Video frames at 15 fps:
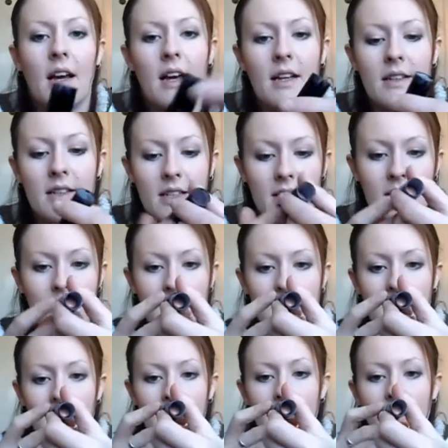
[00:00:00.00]
and this
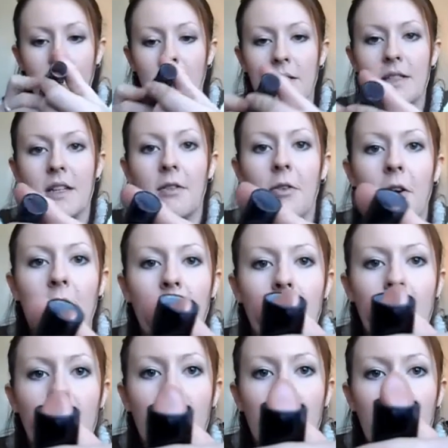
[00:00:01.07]
is in number
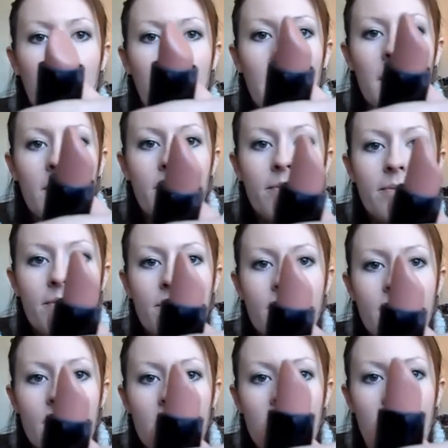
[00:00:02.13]
03.
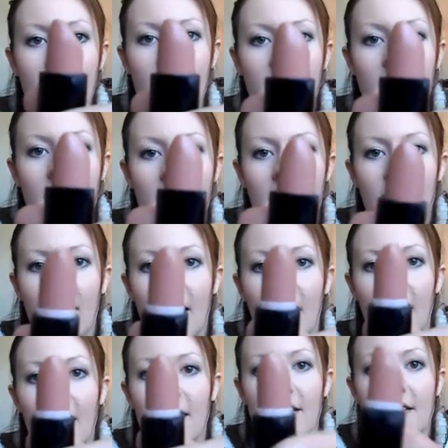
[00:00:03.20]

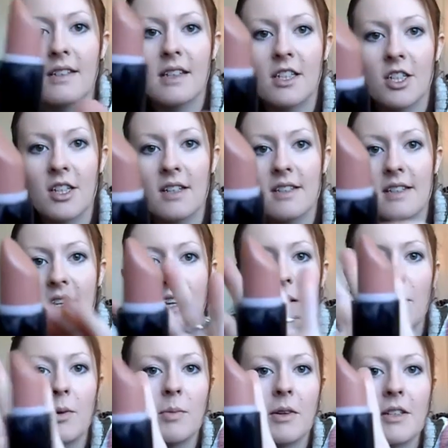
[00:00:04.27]
And as you can see,
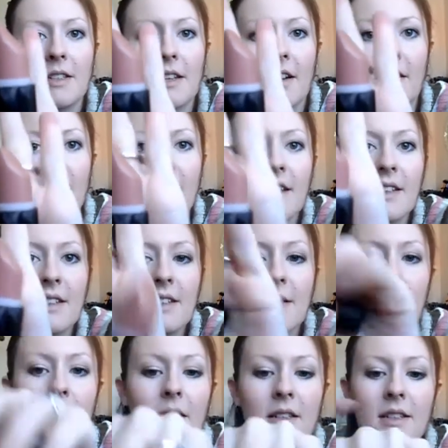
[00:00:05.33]
I'm almost out of
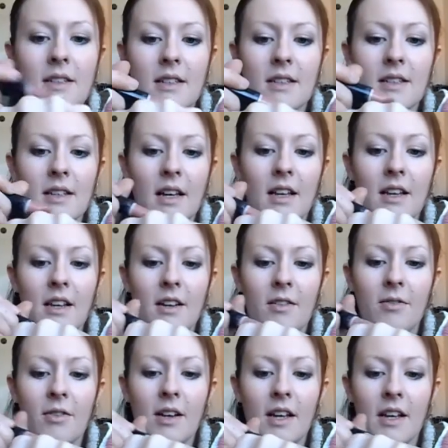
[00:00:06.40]
this, but this is a
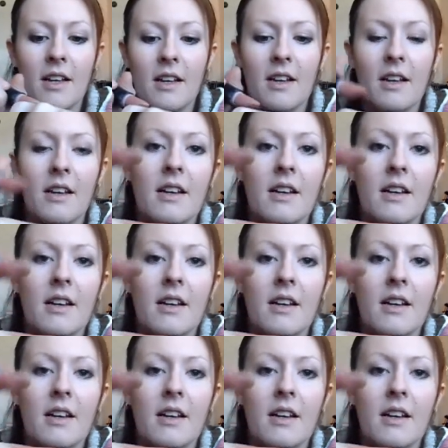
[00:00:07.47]
lovely